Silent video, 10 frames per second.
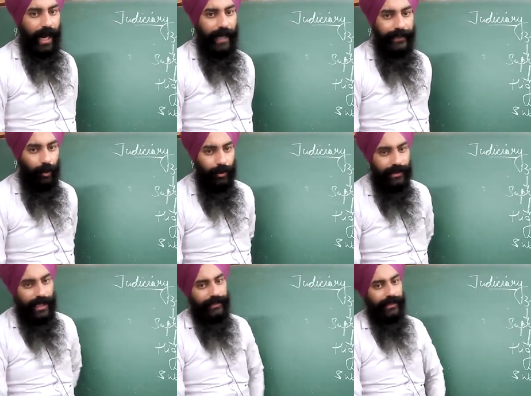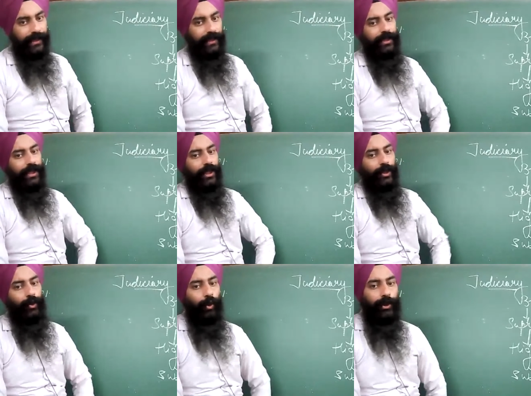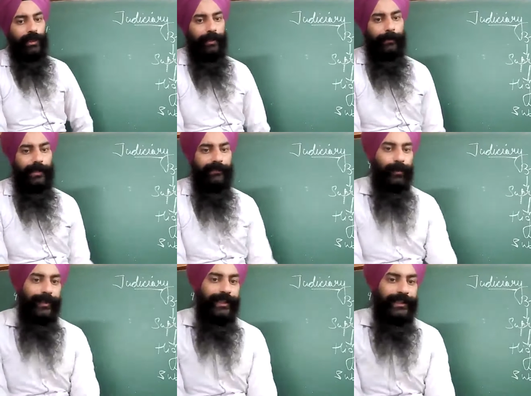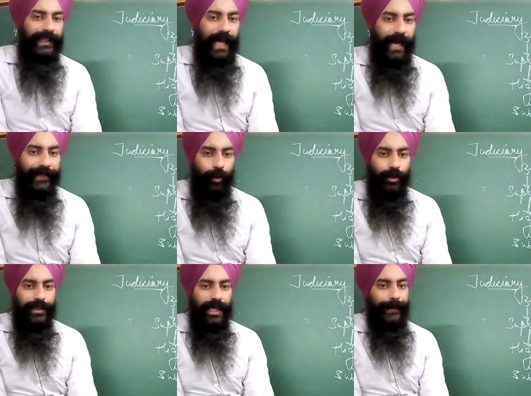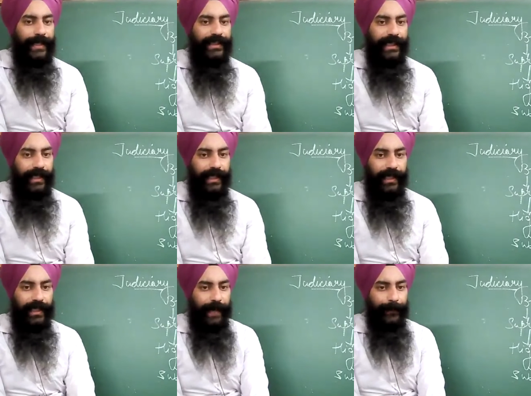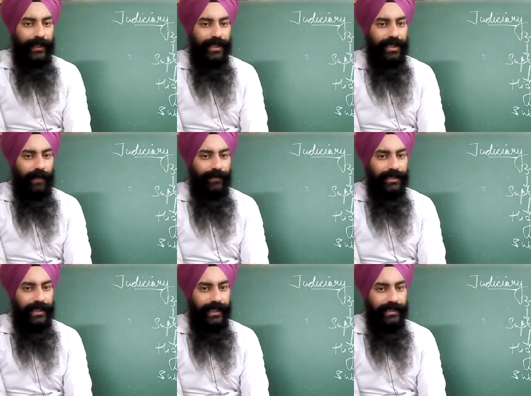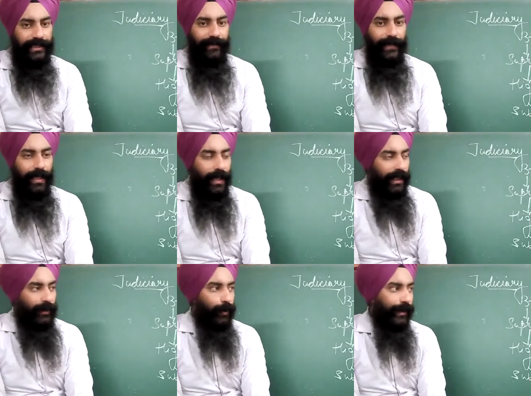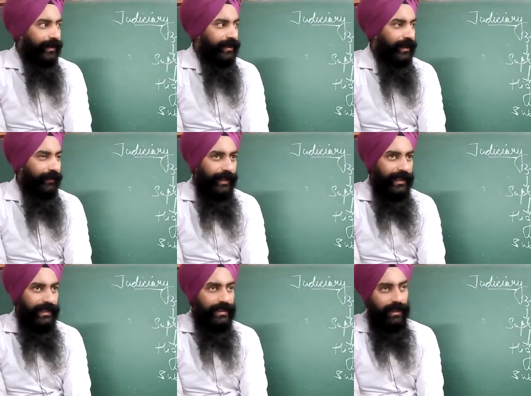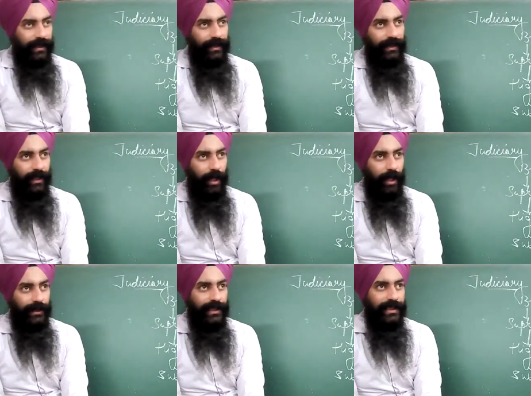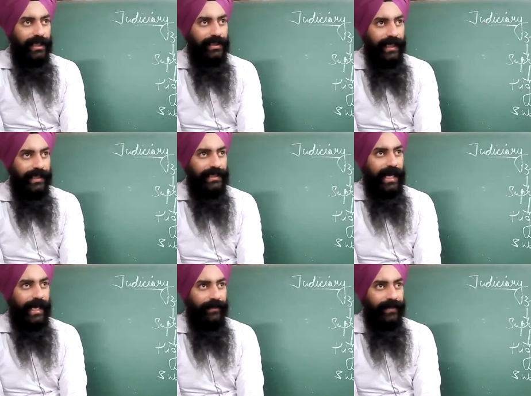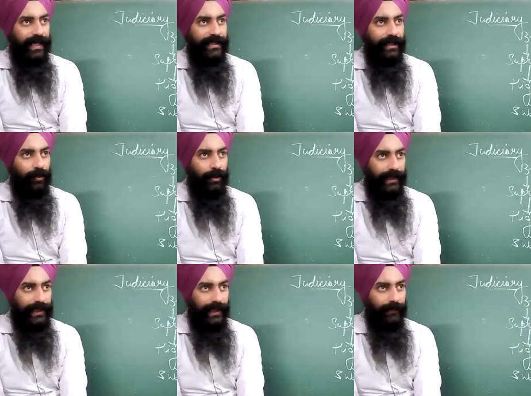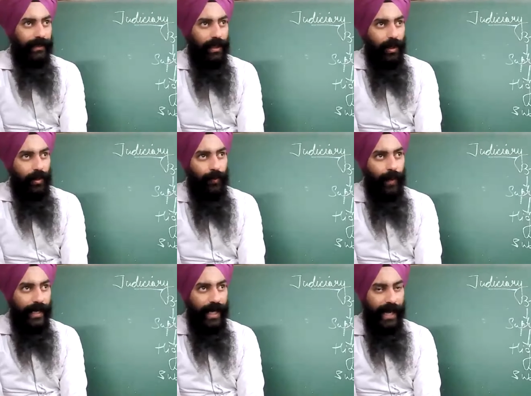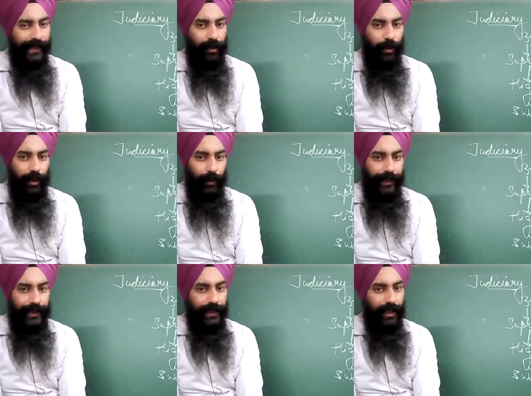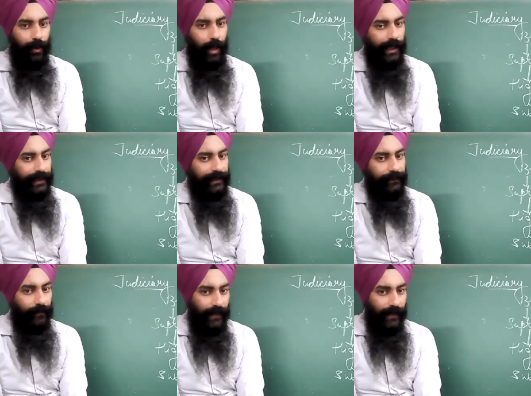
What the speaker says: high courts are there. Total number of 23 high courts are present in the capitals of the states. 23 means the northeastern states are having as a collective one high court located in Guwahati.